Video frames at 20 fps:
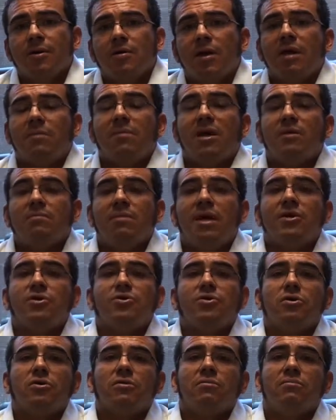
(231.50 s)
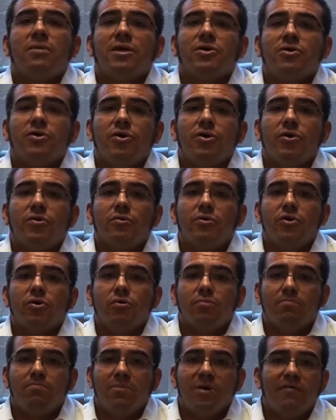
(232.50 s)
Okay, make sure
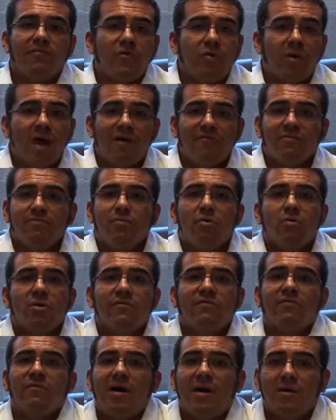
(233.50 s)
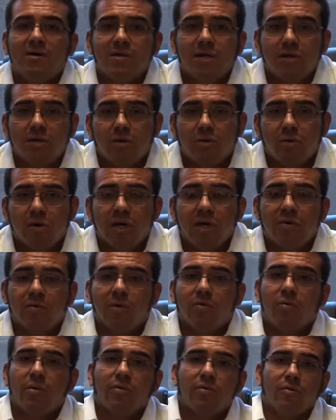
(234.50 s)
you're if you have important files that you're working
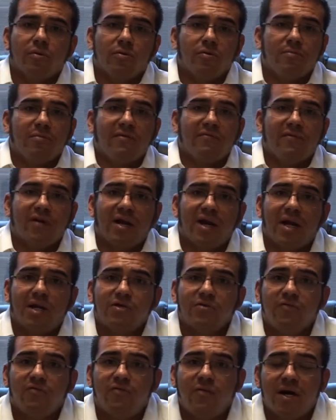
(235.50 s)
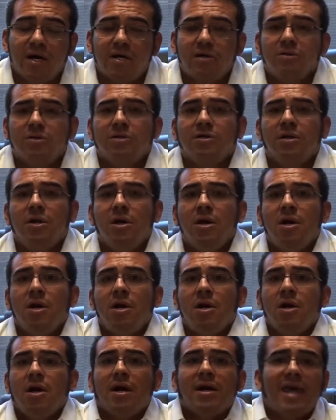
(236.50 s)
with, whether it be financial files,
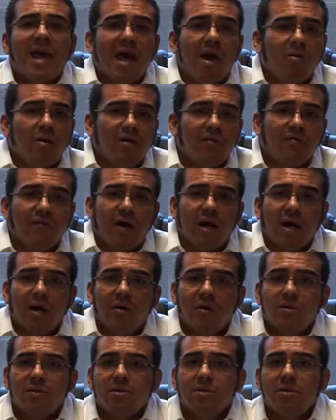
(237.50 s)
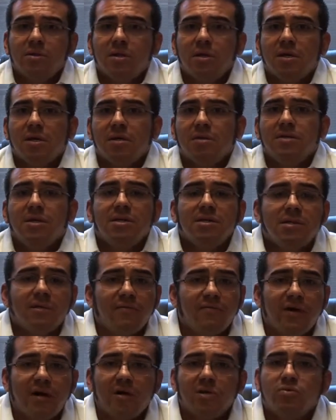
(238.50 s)
accounting files,
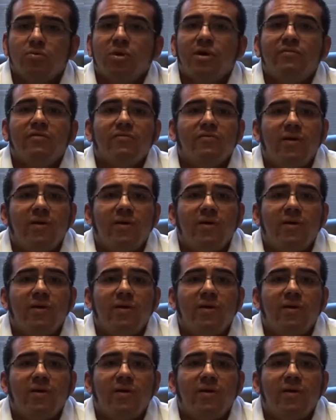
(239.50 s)
system files, whatever